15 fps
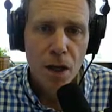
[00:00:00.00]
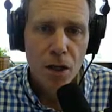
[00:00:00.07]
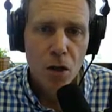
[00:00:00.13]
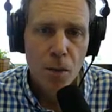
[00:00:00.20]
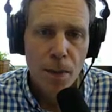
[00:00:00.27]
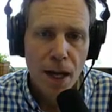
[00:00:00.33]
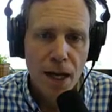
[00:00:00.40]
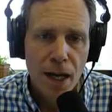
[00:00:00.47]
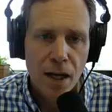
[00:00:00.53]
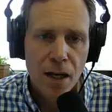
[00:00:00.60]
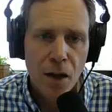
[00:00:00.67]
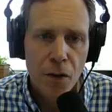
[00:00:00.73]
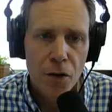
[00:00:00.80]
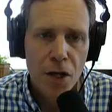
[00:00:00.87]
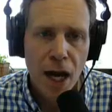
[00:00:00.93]
you may get
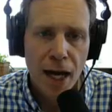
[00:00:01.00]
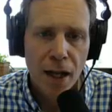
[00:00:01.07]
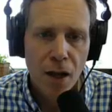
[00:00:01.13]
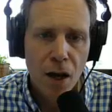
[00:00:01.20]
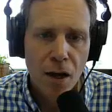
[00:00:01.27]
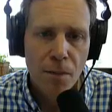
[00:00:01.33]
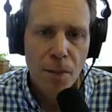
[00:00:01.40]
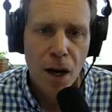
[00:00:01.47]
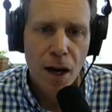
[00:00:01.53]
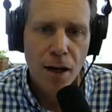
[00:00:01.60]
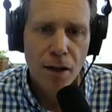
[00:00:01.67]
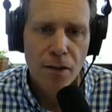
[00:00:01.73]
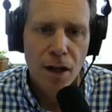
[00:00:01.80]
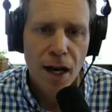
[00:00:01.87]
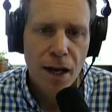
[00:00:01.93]
another dialog
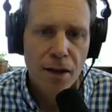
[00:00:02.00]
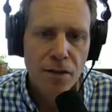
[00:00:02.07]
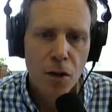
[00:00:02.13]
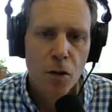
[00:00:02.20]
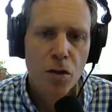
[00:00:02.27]
box that asks